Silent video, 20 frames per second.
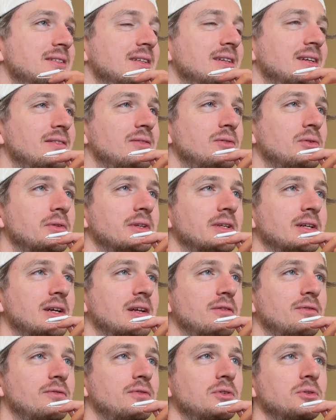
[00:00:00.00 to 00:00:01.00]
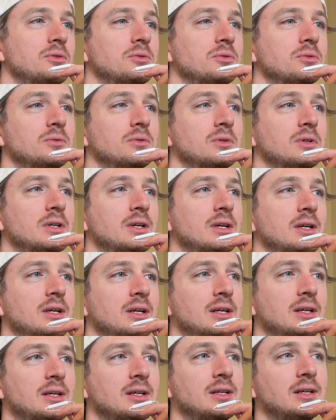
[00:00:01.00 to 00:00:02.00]
I've only got a few
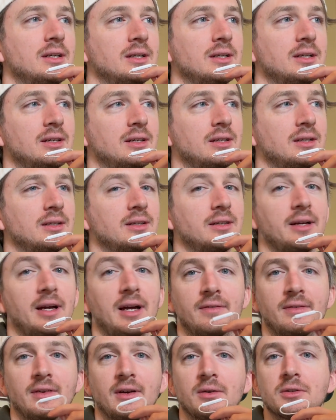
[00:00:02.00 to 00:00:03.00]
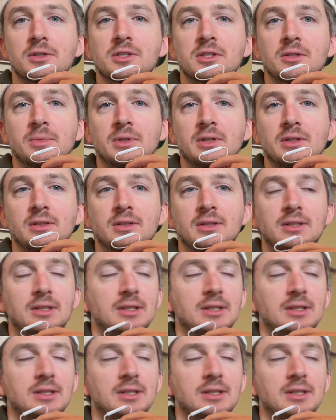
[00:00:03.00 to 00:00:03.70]
half hours in me,